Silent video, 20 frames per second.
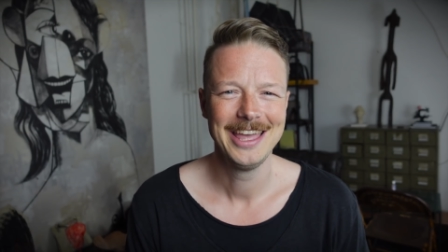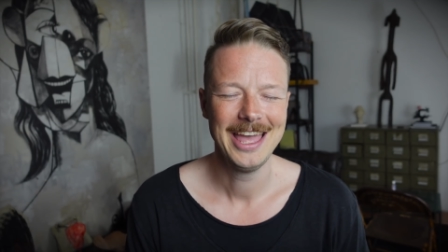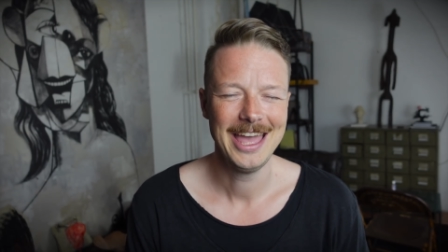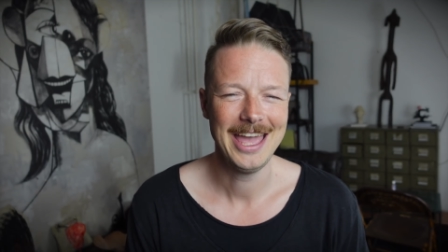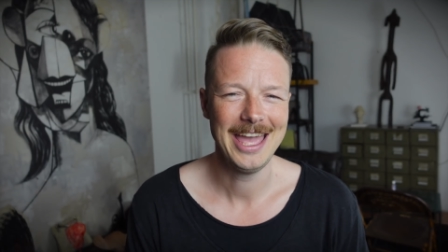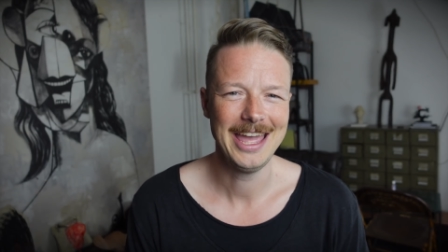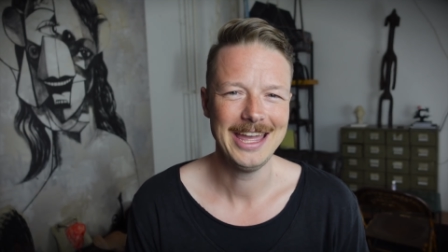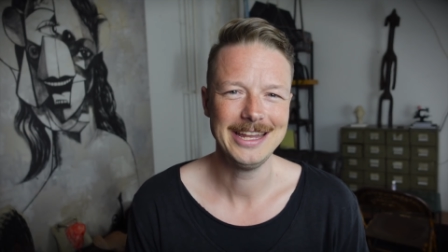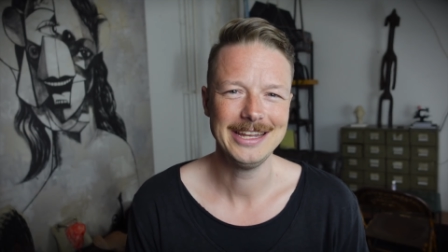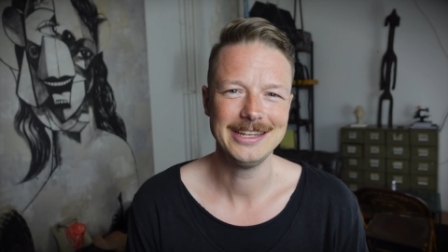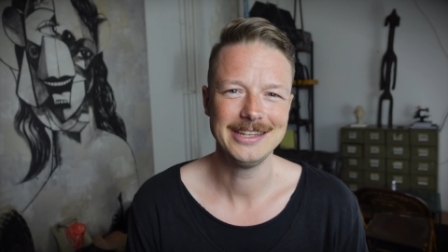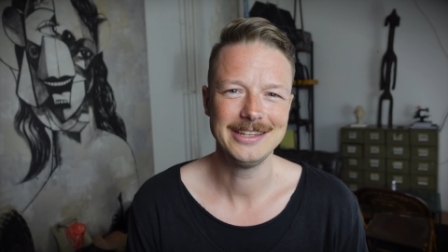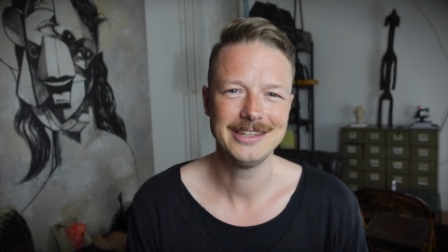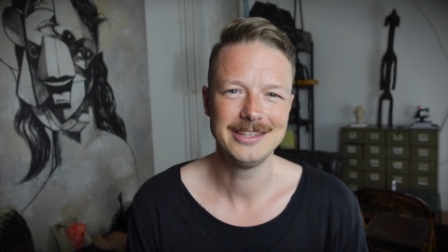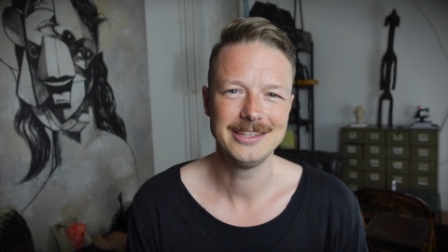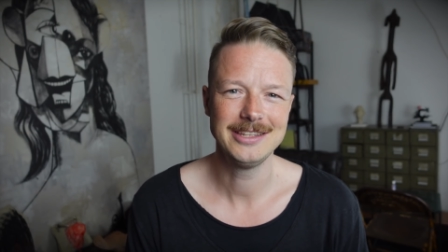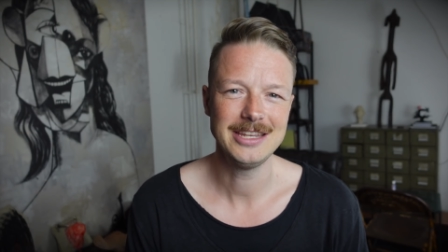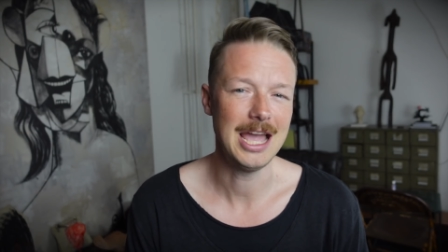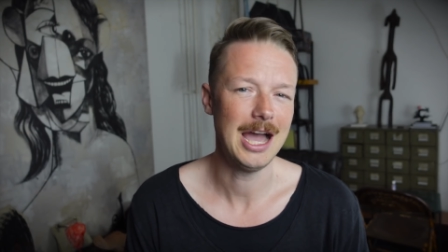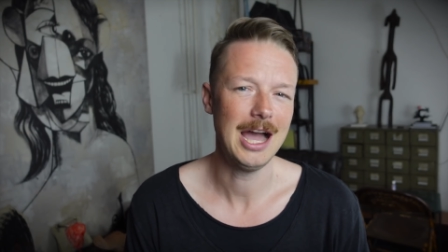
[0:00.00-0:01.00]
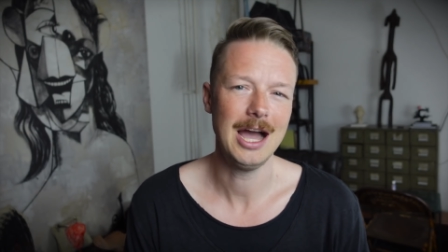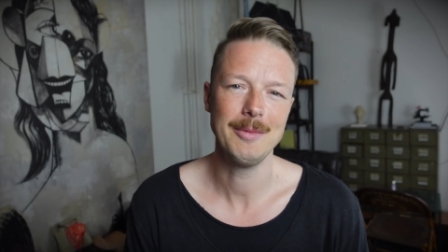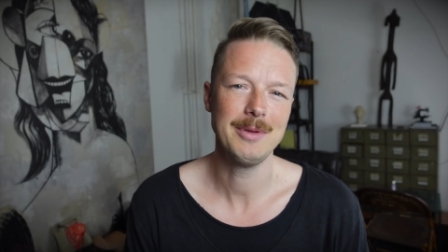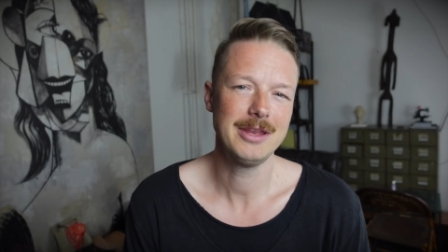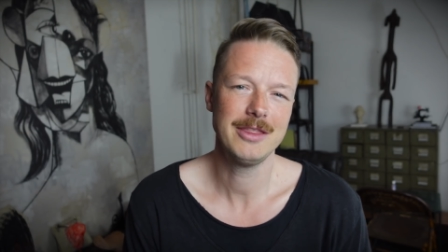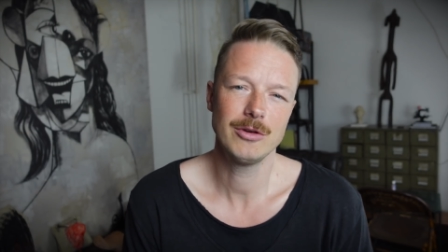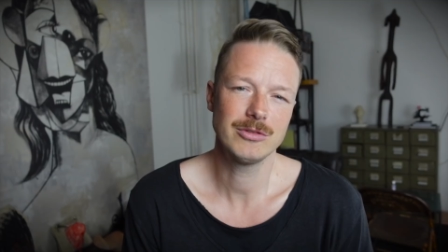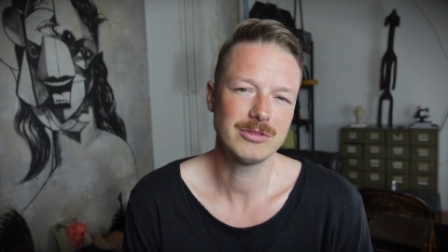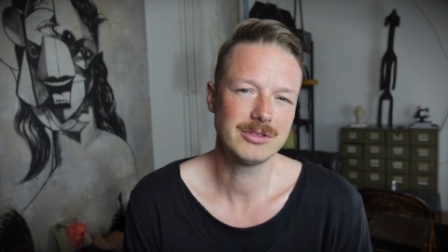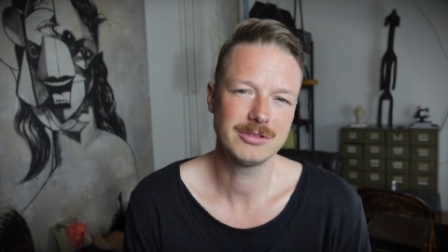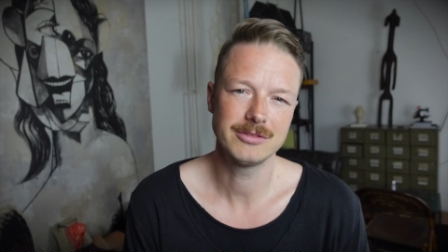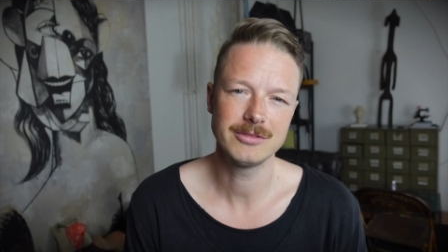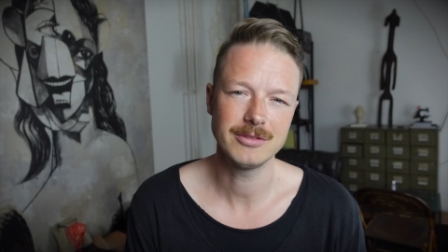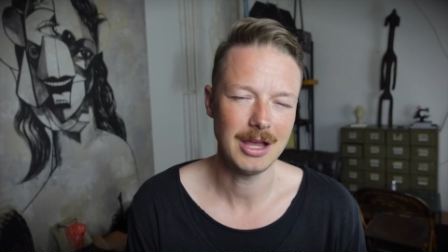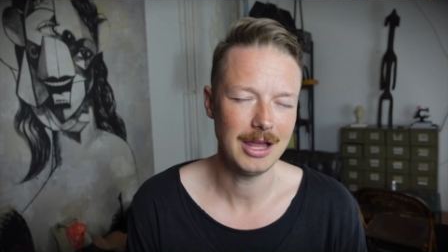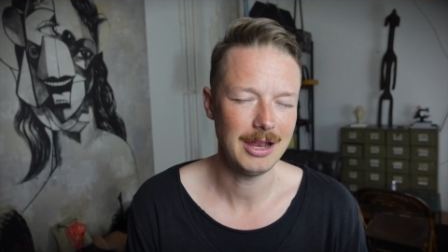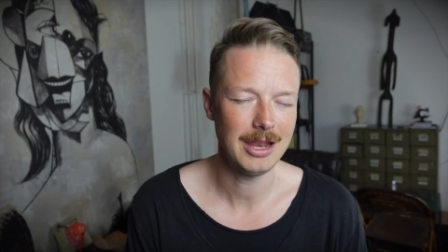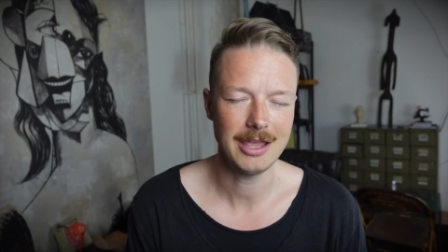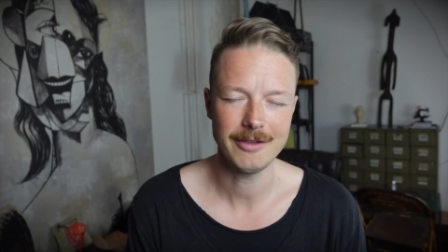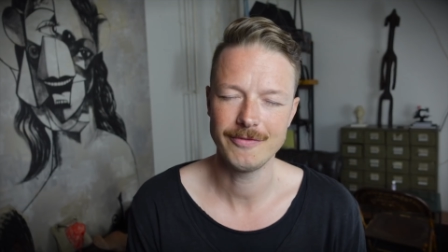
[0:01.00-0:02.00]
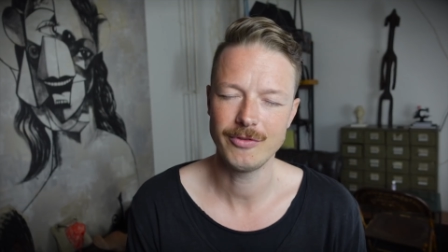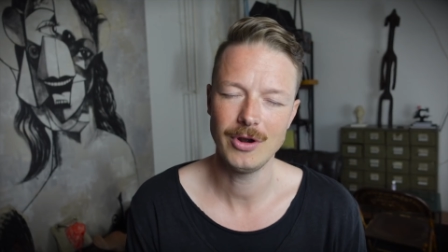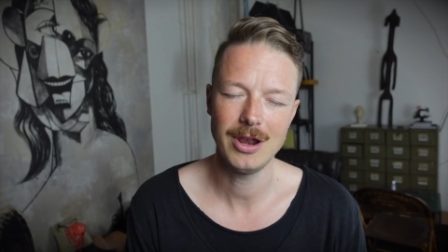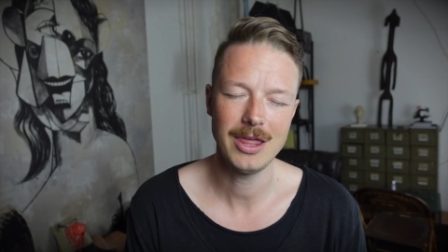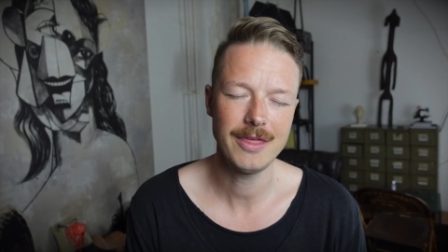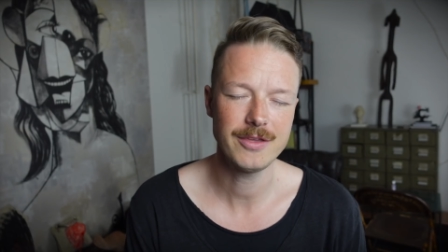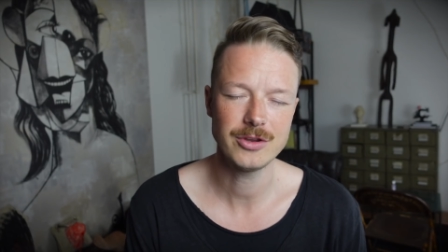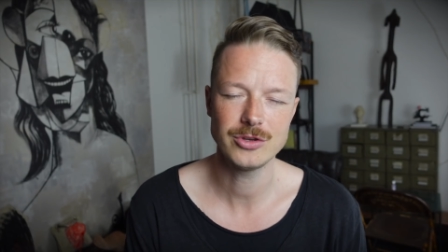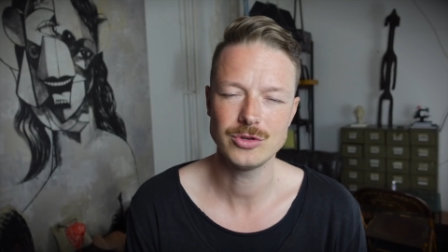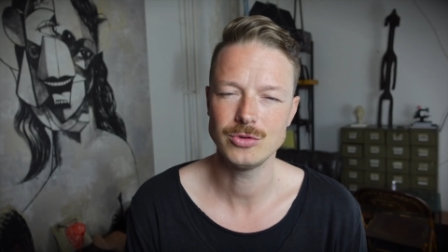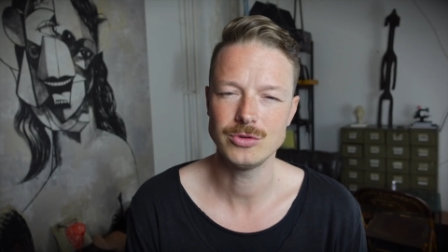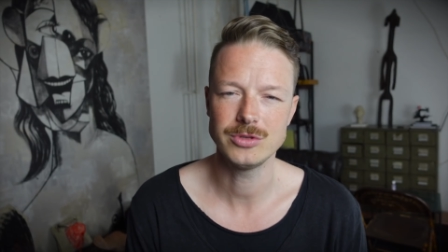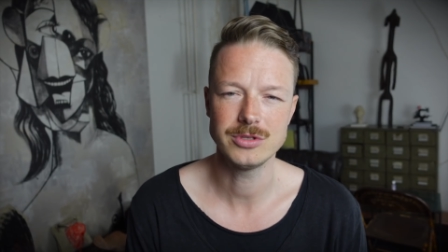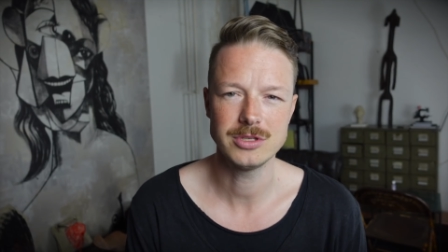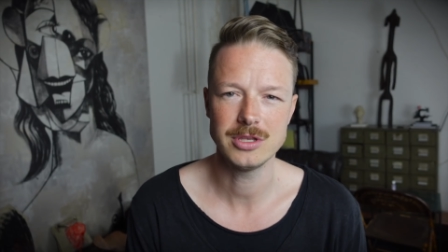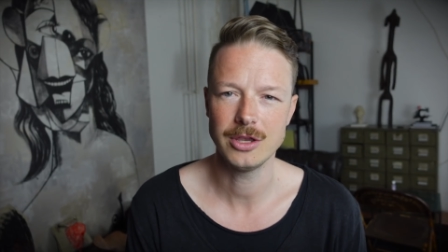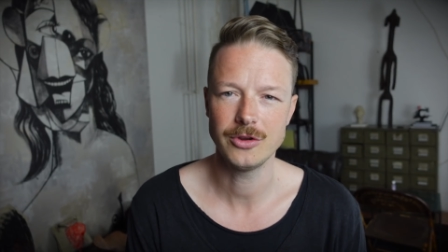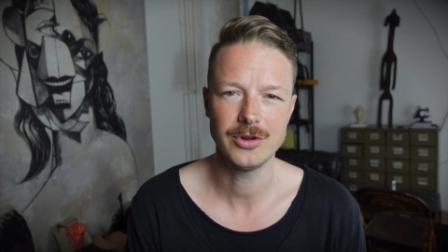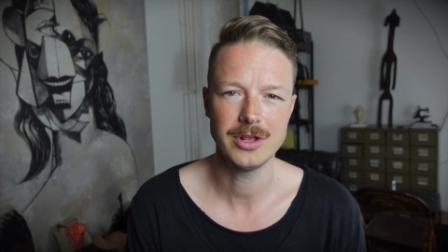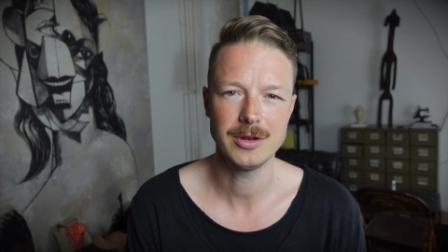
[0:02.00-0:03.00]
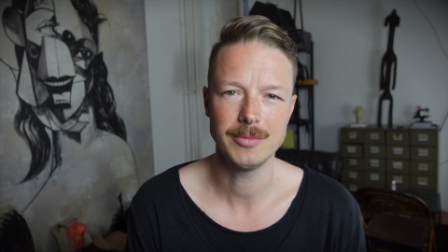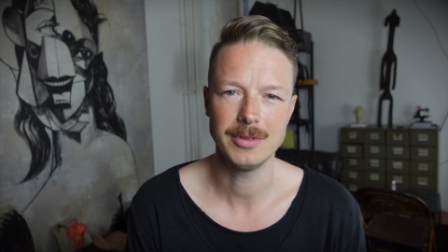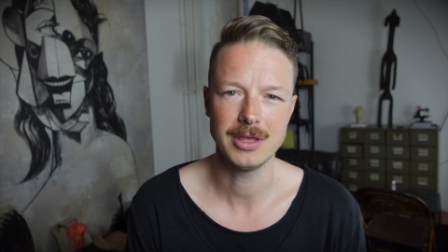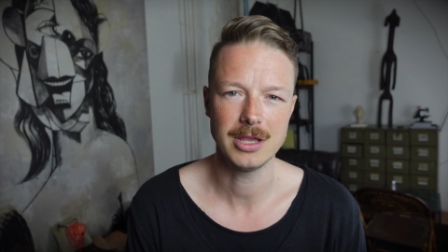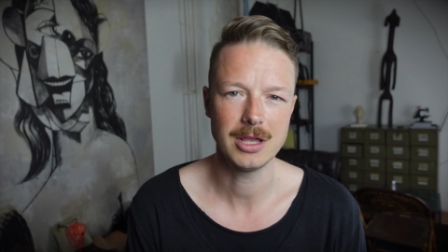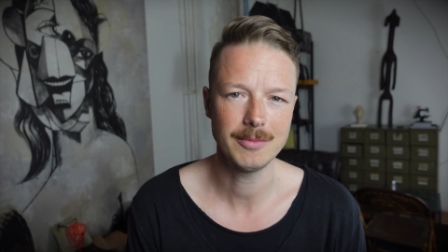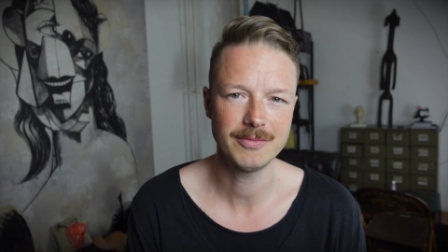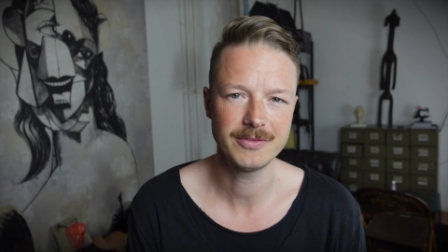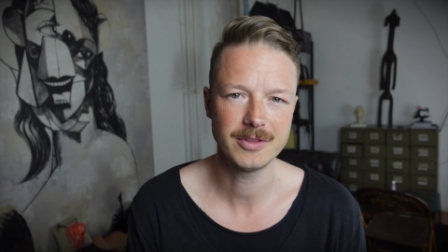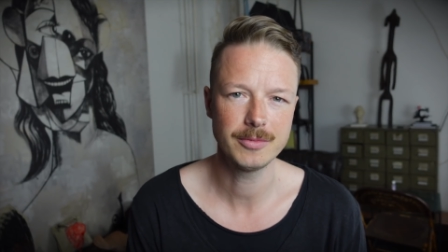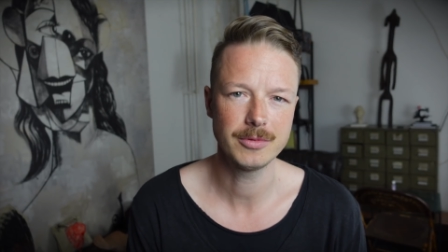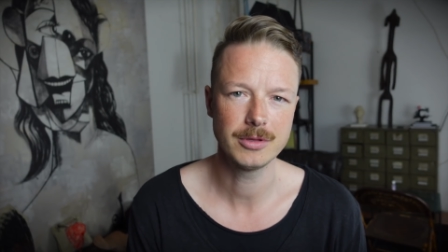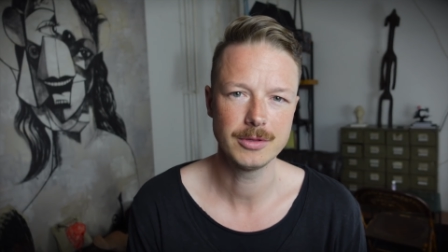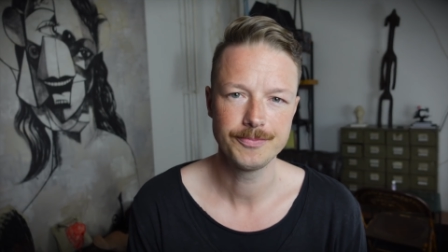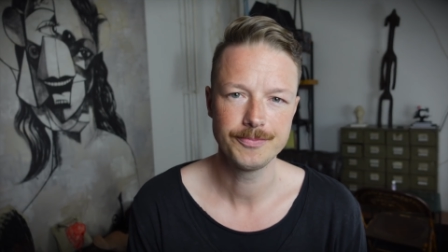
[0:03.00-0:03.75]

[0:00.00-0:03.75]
And yeah, I mean, those are, like, for leather shoes, incredibly comfortable.